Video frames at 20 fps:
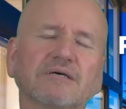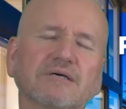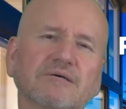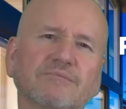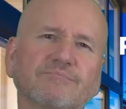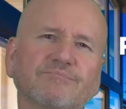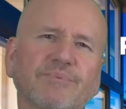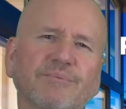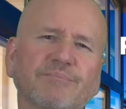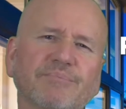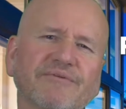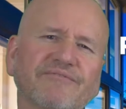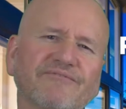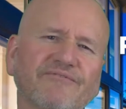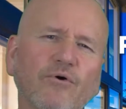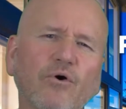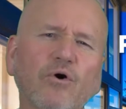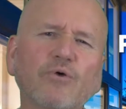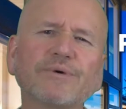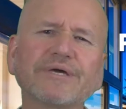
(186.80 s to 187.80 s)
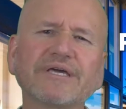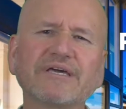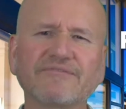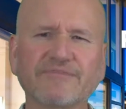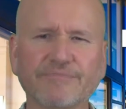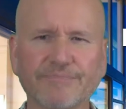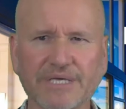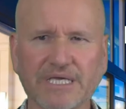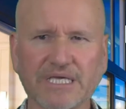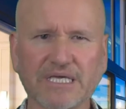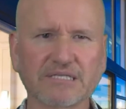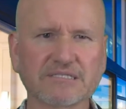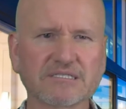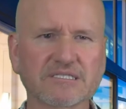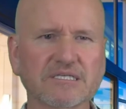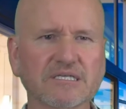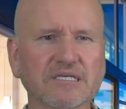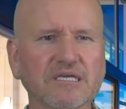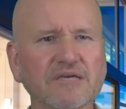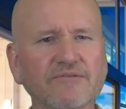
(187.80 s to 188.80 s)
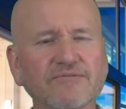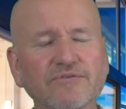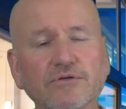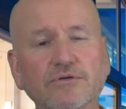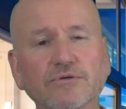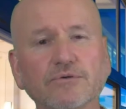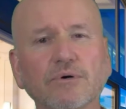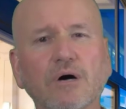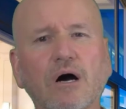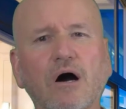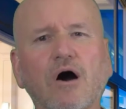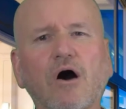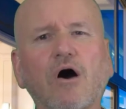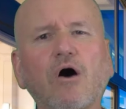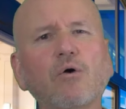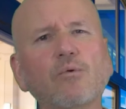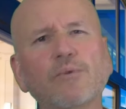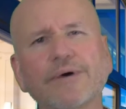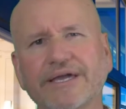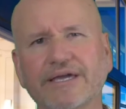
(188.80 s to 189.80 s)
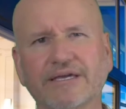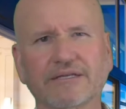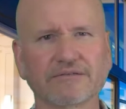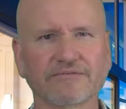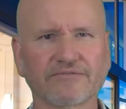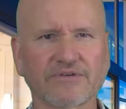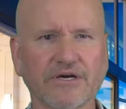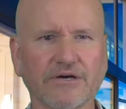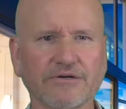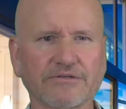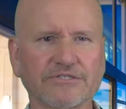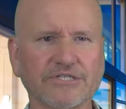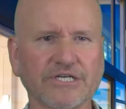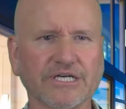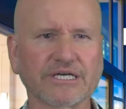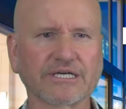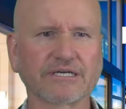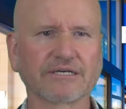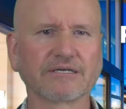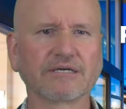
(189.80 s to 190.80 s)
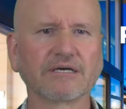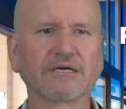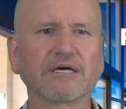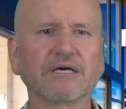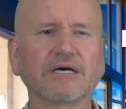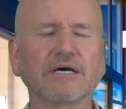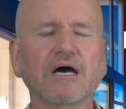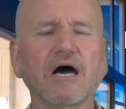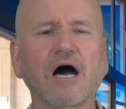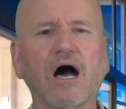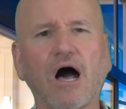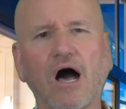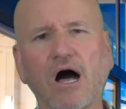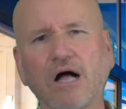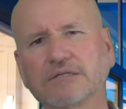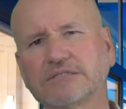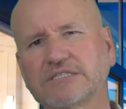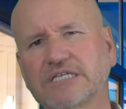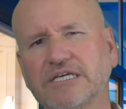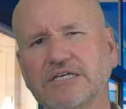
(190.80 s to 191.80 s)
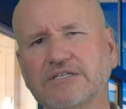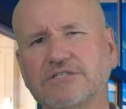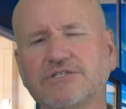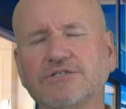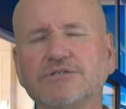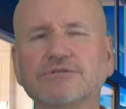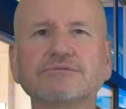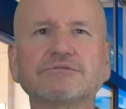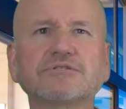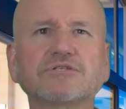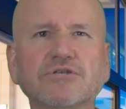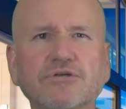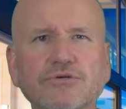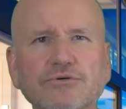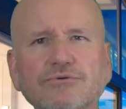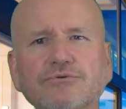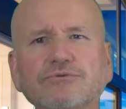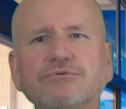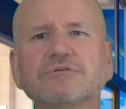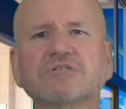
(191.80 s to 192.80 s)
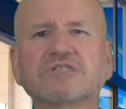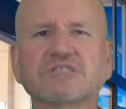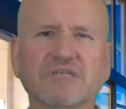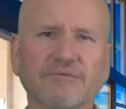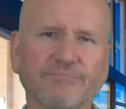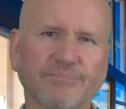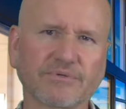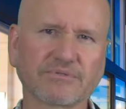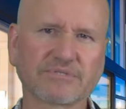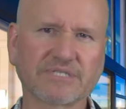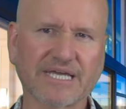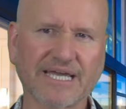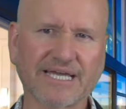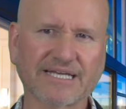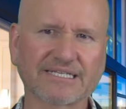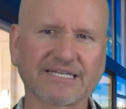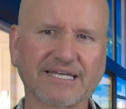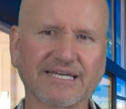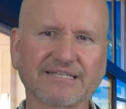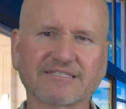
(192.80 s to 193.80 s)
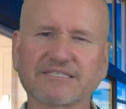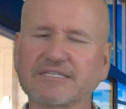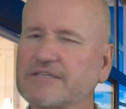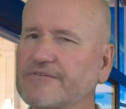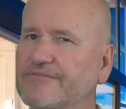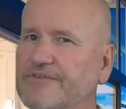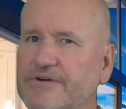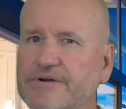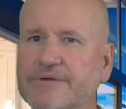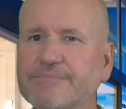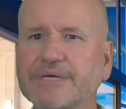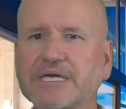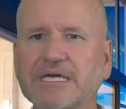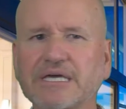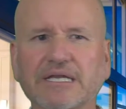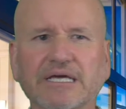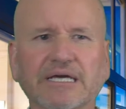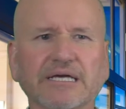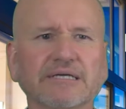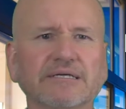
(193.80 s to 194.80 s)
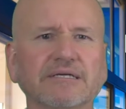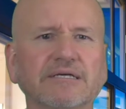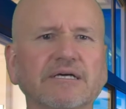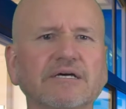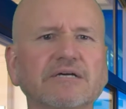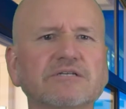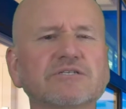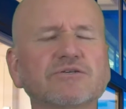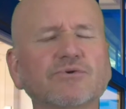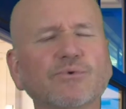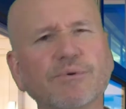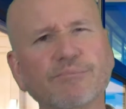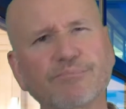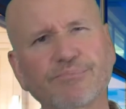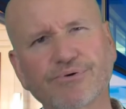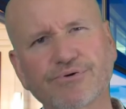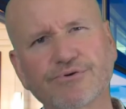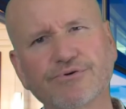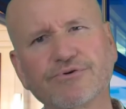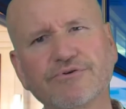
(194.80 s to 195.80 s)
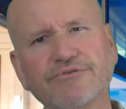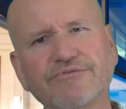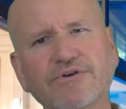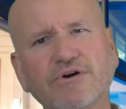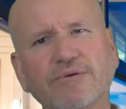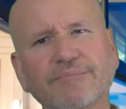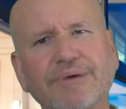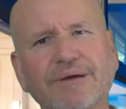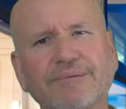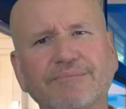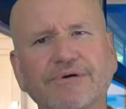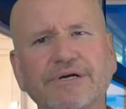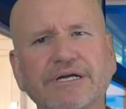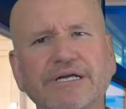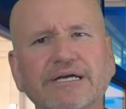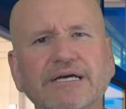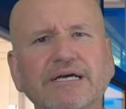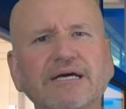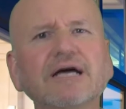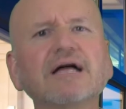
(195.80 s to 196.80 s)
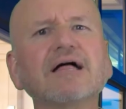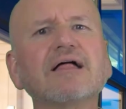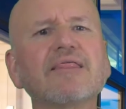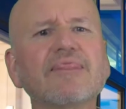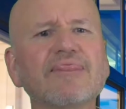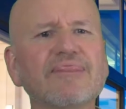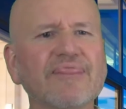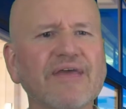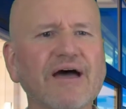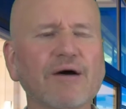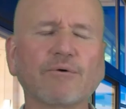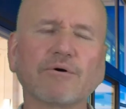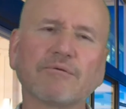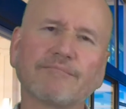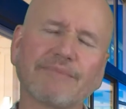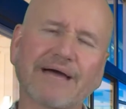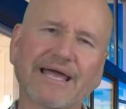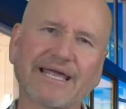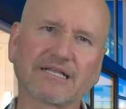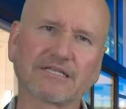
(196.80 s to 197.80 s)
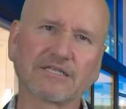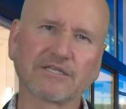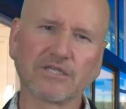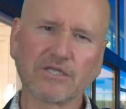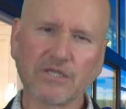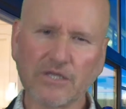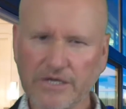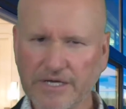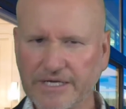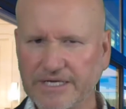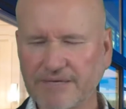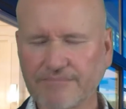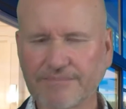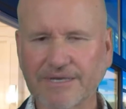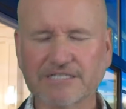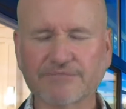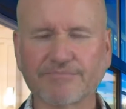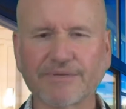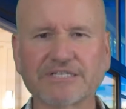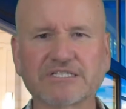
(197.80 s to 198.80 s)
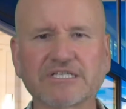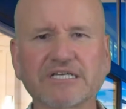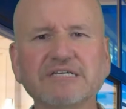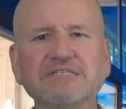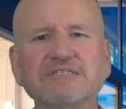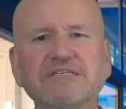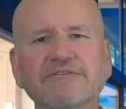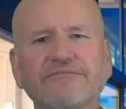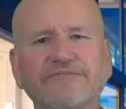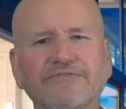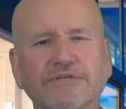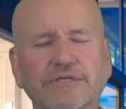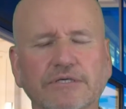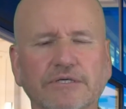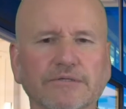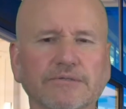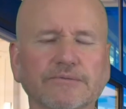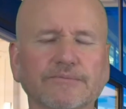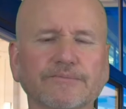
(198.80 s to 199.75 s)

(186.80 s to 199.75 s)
But before we even begin to give you a whole weekend of coaching, I'll teach you 2 simple techniques at the very beginning to improve your memory that will make learning much, much easier for you.